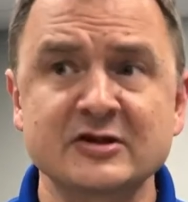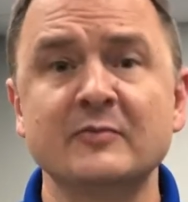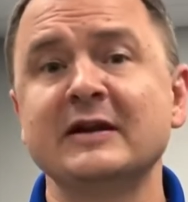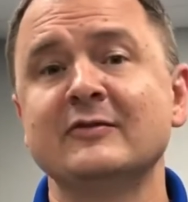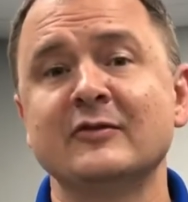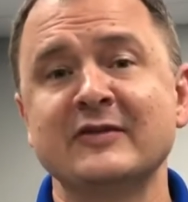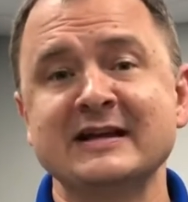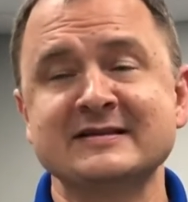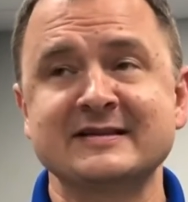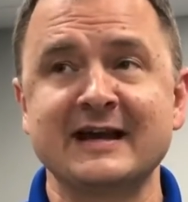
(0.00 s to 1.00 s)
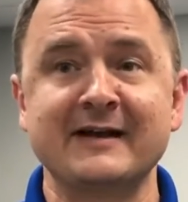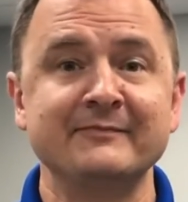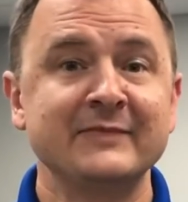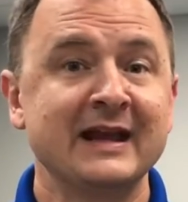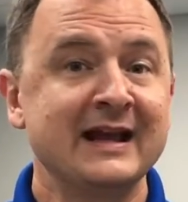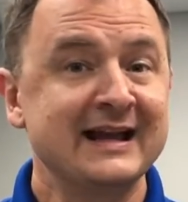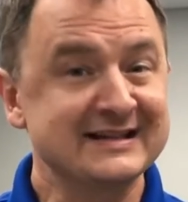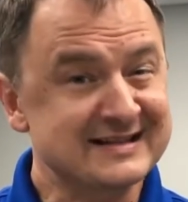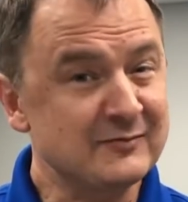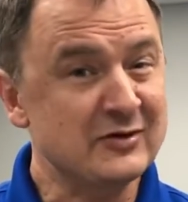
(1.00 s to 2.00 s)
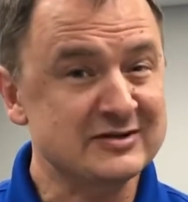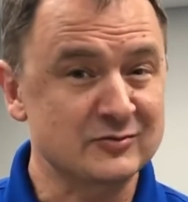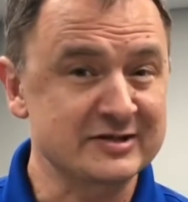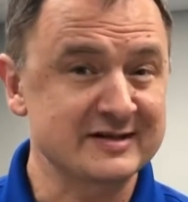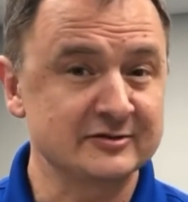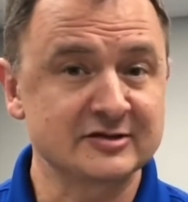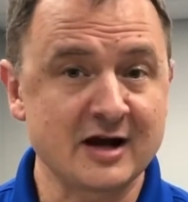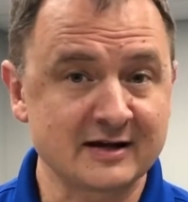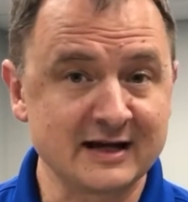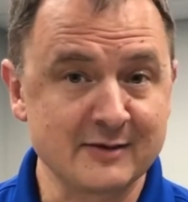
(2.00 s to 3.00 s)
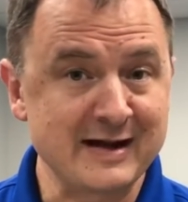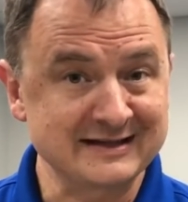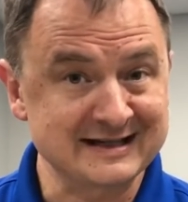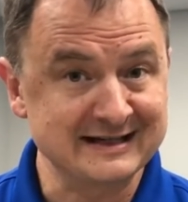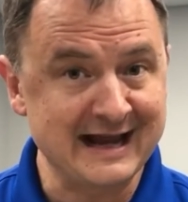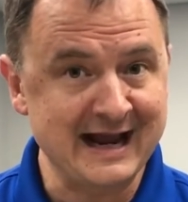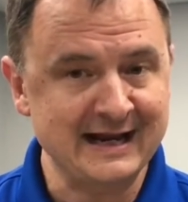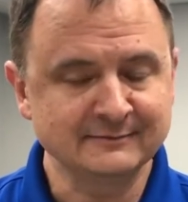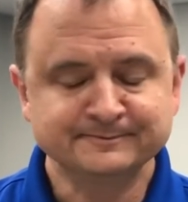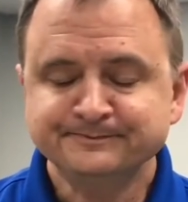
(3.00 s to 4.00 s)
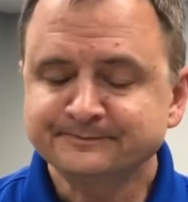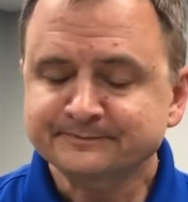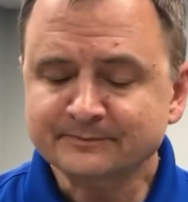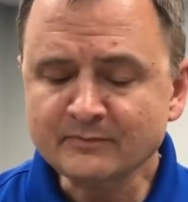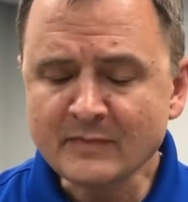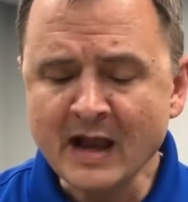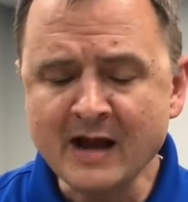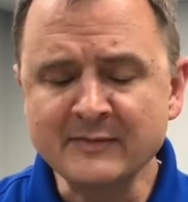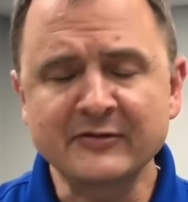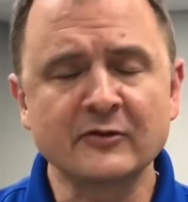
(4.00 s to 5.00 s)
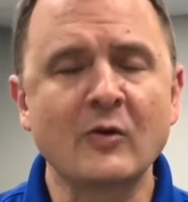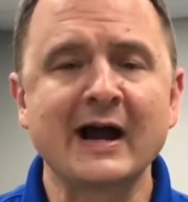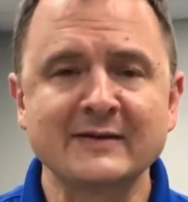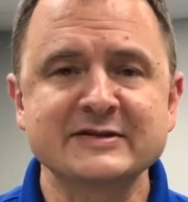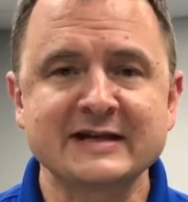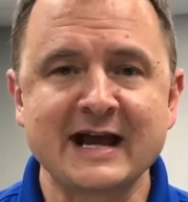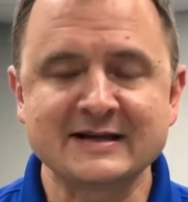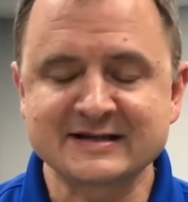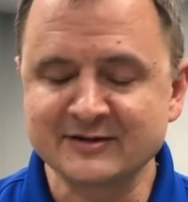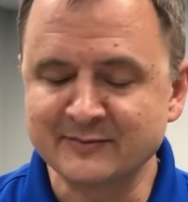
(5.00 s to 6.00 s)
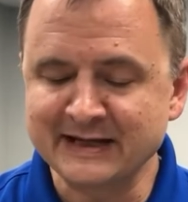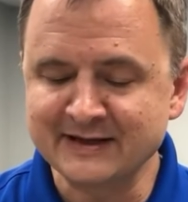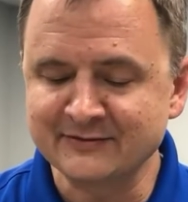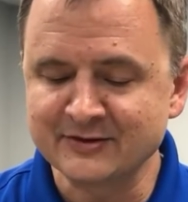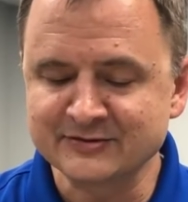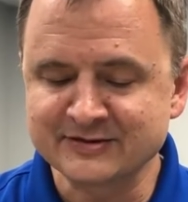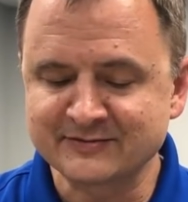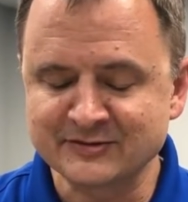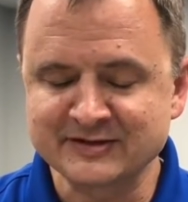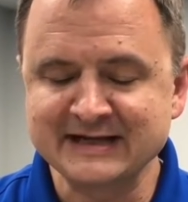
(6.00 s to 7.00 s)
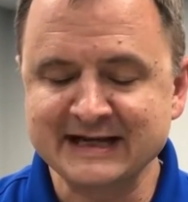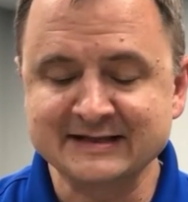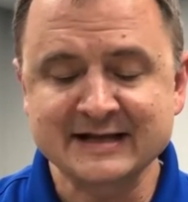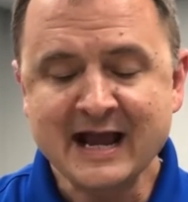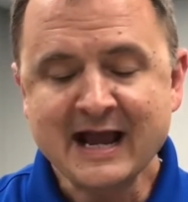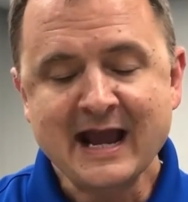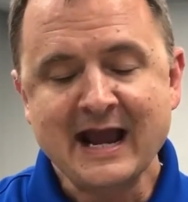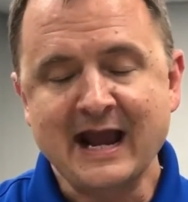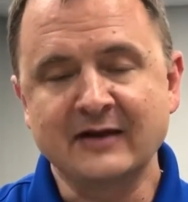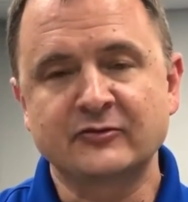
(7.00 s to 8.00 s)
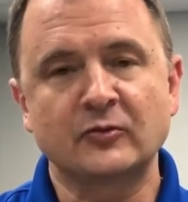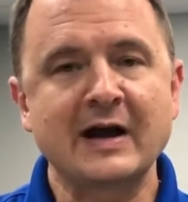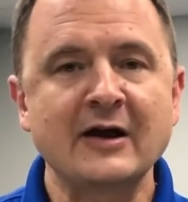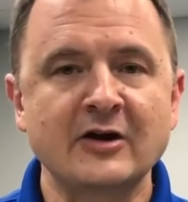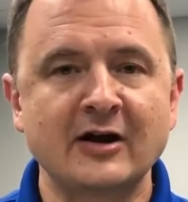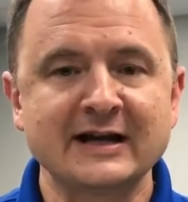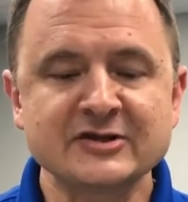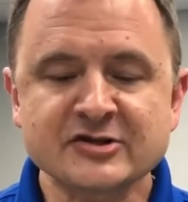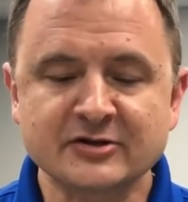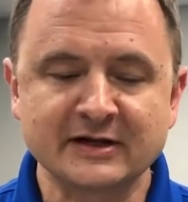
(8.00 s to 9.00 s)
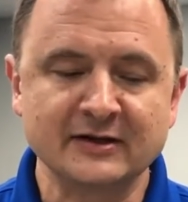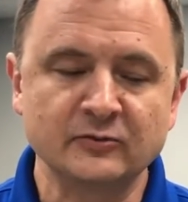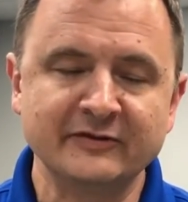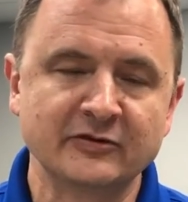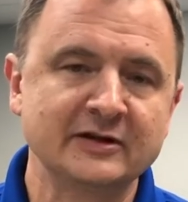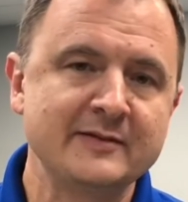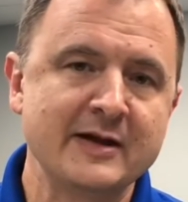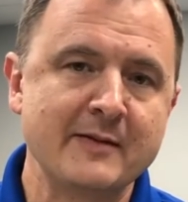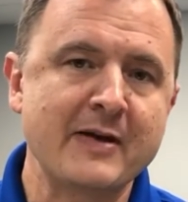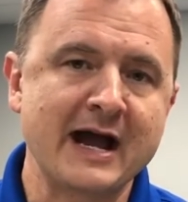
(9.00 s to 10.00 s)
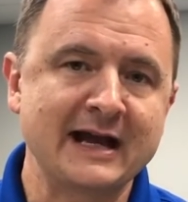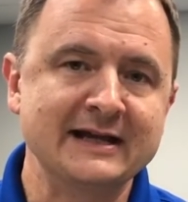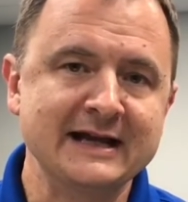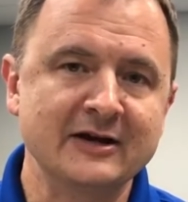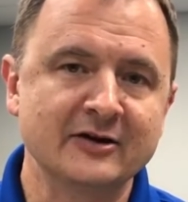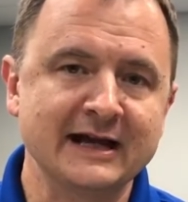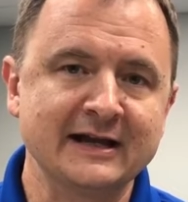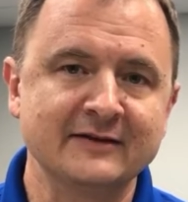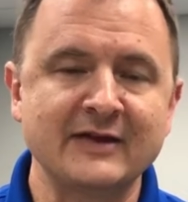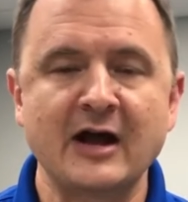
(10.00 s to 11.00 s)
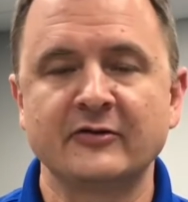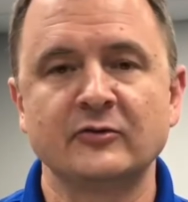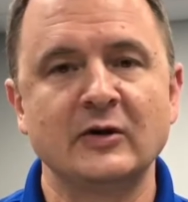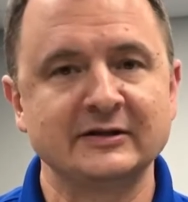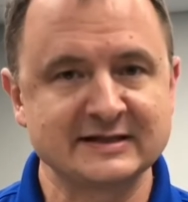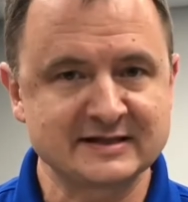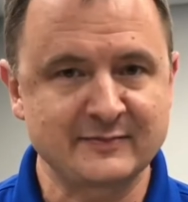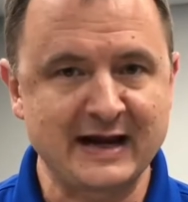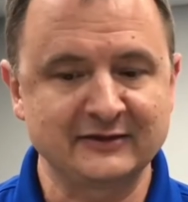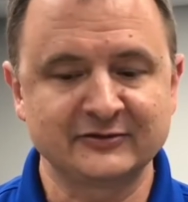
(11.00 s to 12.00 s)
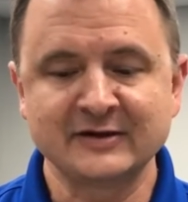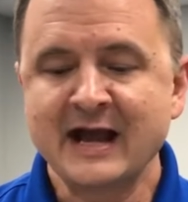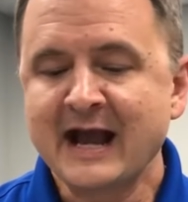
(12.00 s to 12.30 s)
so many of the things that in some ways we're still talking about today um, the ymca is still meeting those those needs and throughout our history, we've really been a pioneer in the health and wellness space.